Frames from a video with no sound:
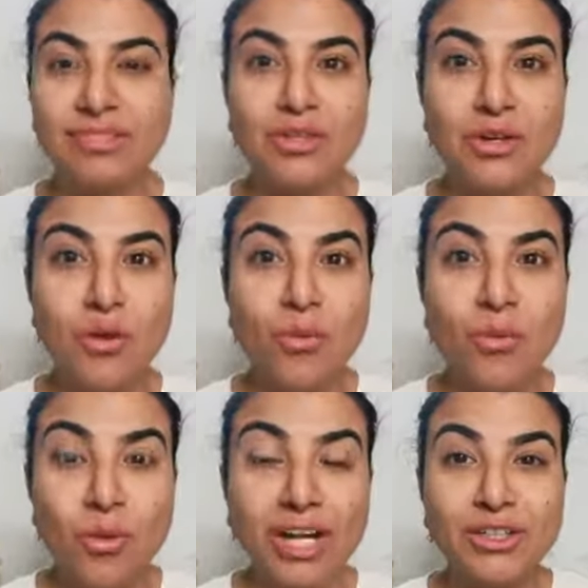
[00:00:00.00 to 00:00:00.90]
you know,
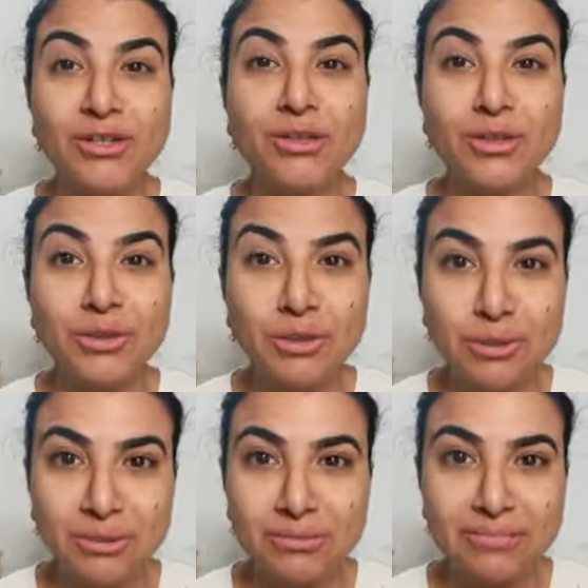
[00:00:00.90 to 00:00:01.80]
what do you
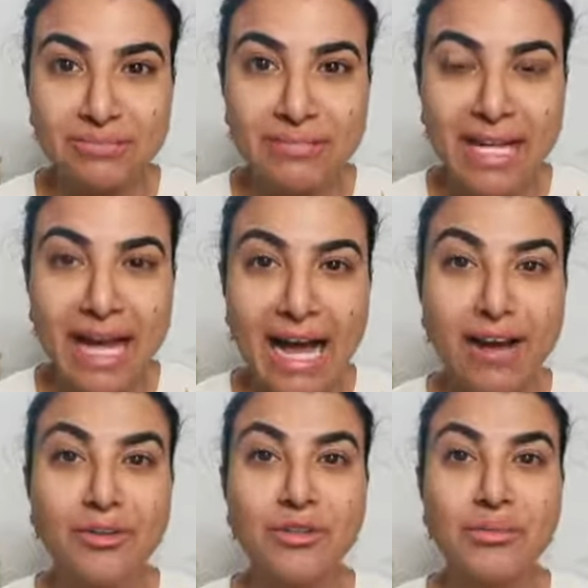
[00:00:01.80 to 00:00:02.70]
do?
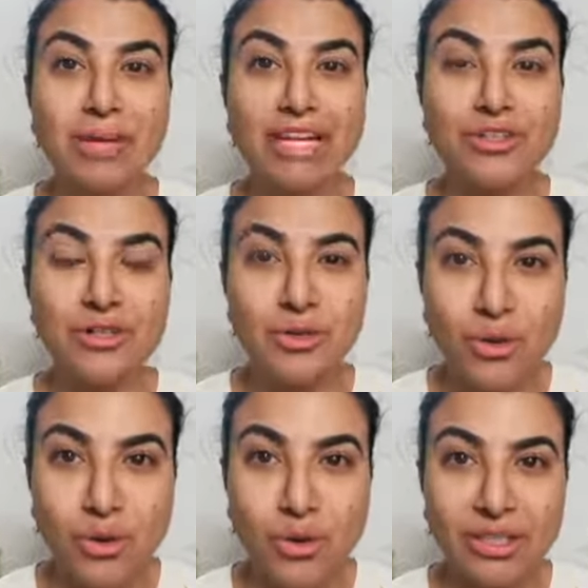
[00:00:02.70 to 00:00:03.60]
How do you make
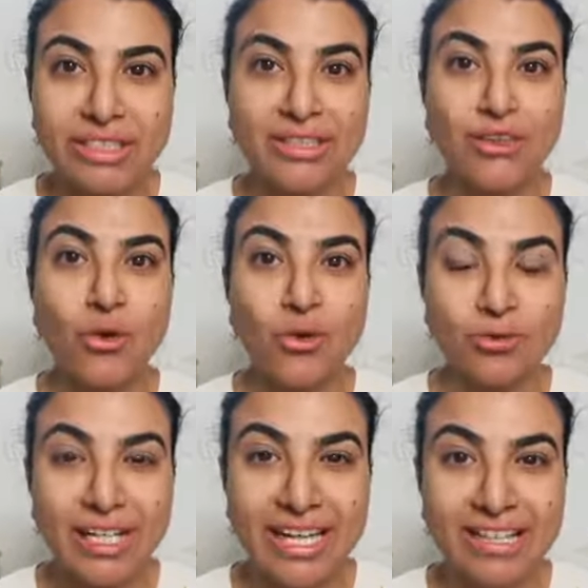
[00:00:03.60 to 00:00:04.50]
sure that your
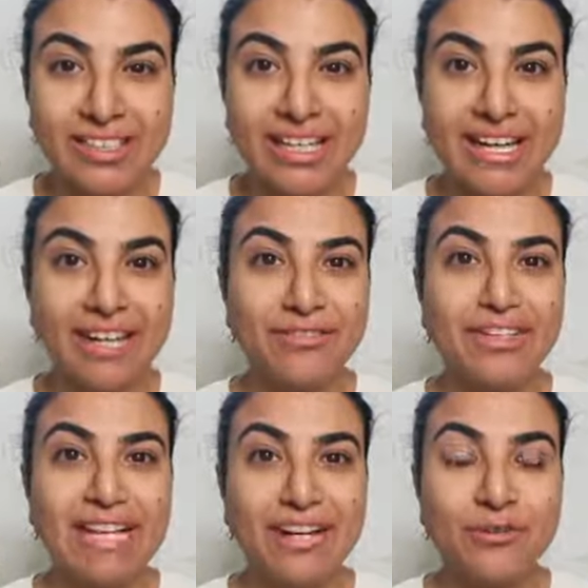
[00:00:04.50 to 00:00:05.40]
financial life
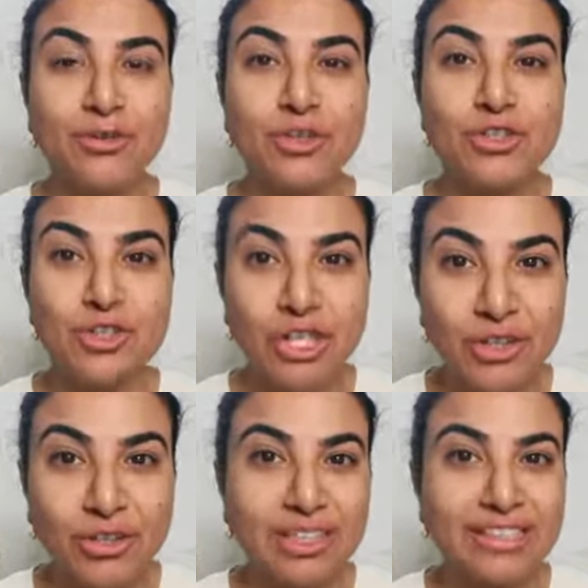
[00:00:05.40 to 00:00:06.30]
and that of your
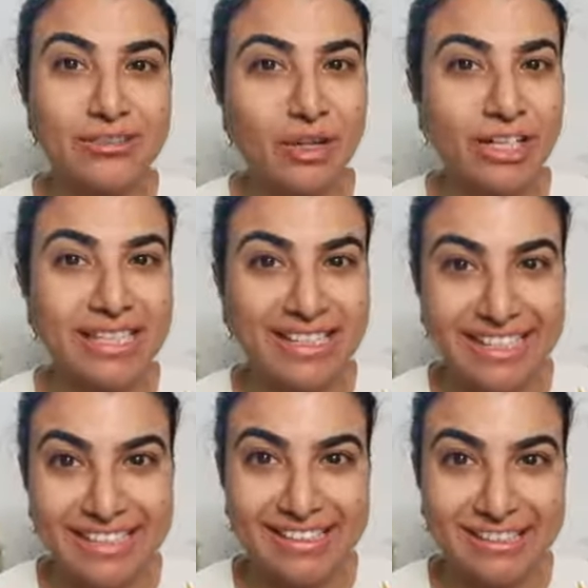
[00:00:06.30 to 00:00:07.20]
children is not
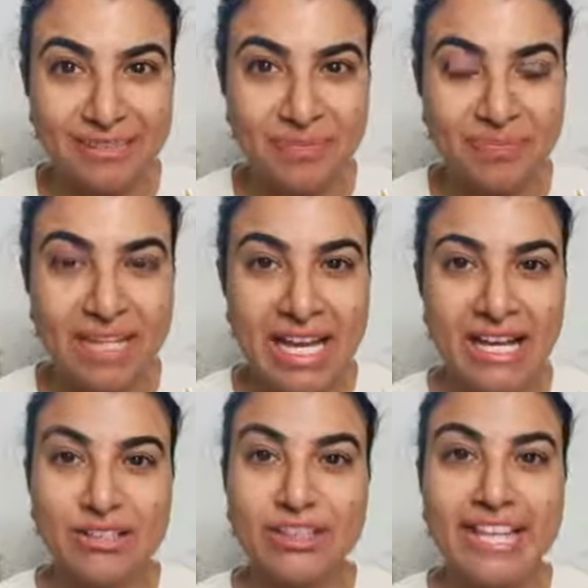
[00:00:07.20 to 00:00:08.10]
hit?
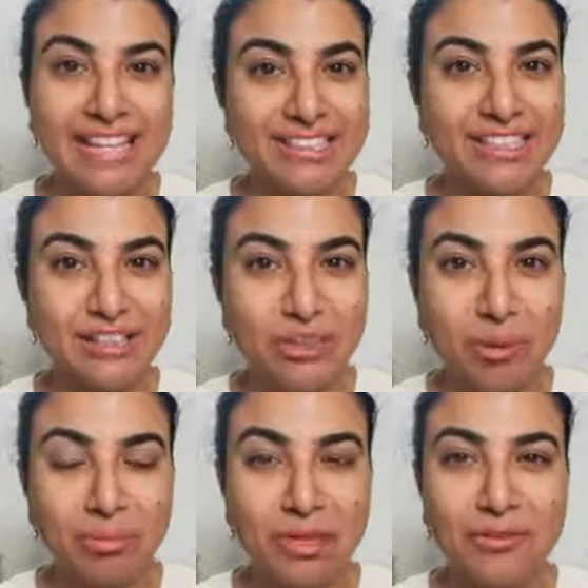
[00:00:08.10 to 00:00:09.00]
So that's the
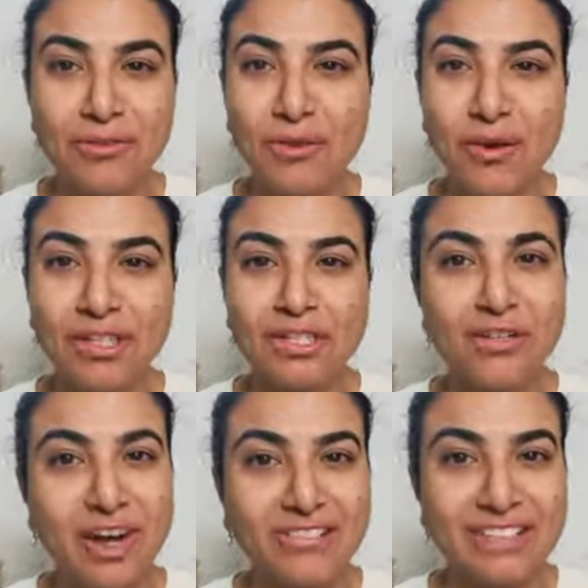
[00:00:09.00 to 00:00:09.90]
topic for the
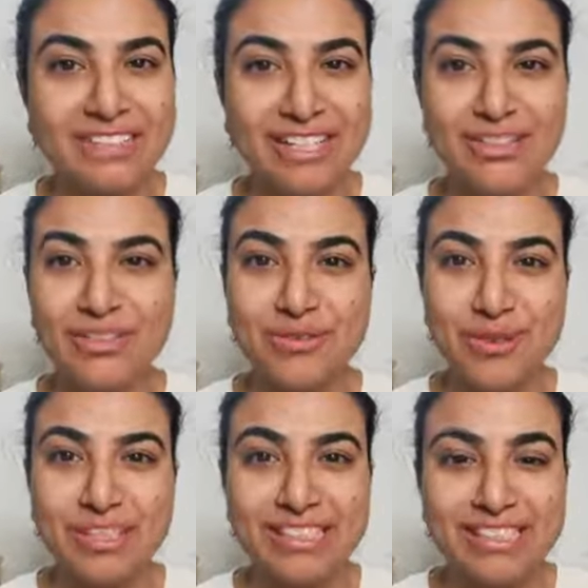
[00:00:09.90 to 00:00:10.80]
conversation
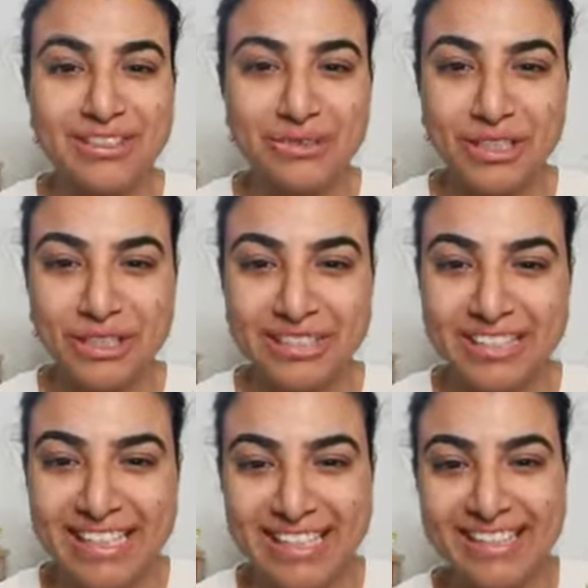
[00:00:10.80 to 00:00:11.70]
for the decoding
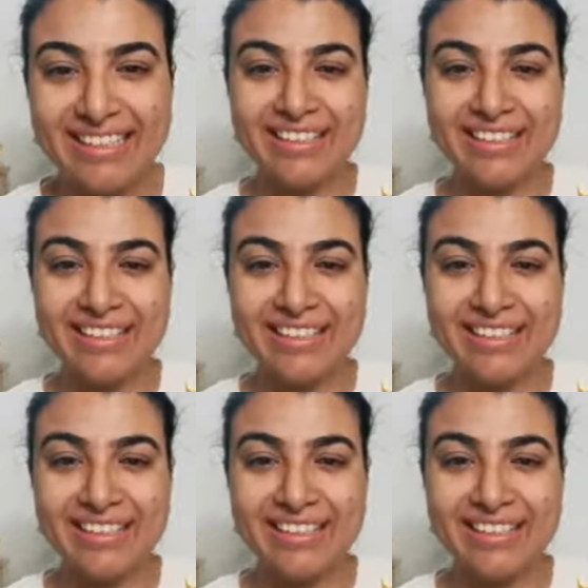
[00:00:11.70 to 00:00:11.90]
today.